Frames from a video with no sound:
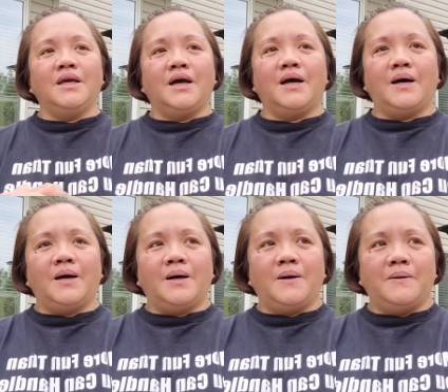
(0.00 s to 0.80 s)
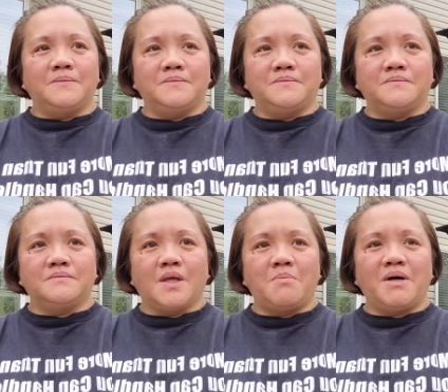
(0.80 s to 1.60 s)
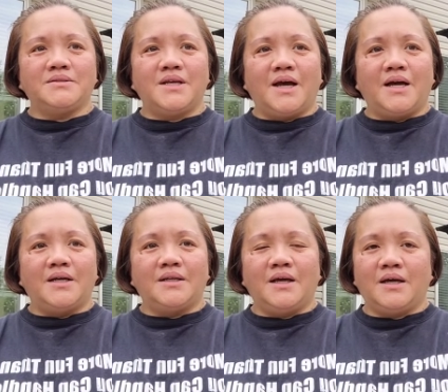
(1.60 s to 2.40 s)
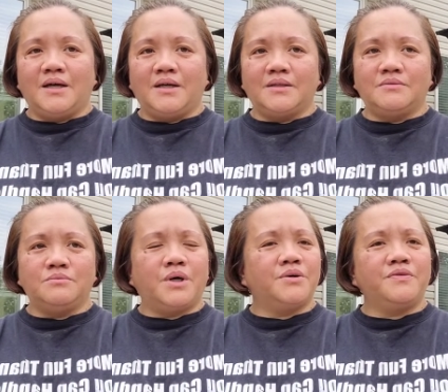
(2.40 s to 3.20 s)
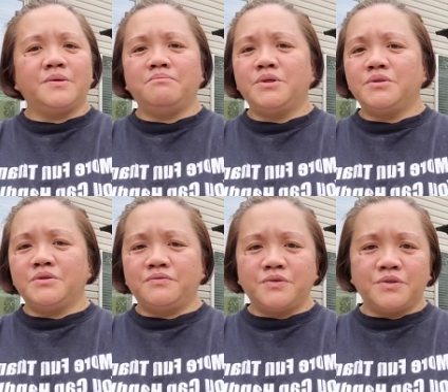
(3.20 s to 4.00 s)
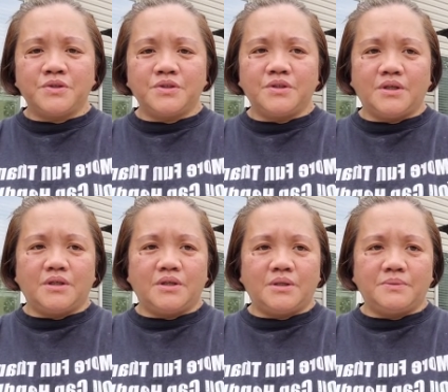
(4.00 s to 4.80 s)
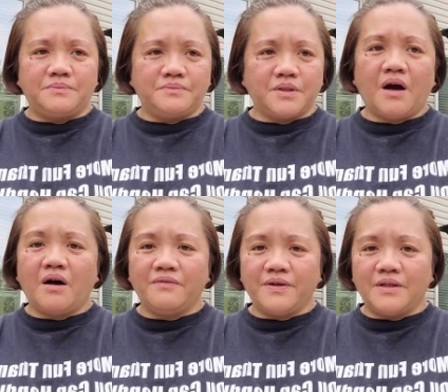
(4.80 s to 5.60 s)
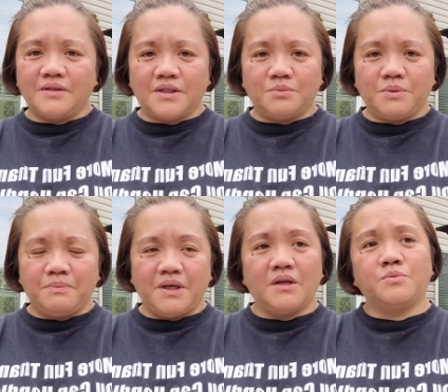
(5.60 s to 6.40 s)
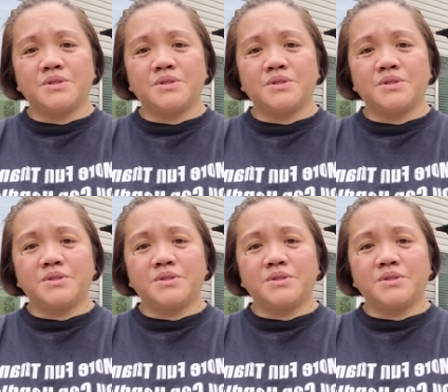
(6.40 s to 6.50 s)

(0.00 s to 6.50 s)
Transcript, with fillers: Um, my dad had one of the beautiful um, coffin that we picked. It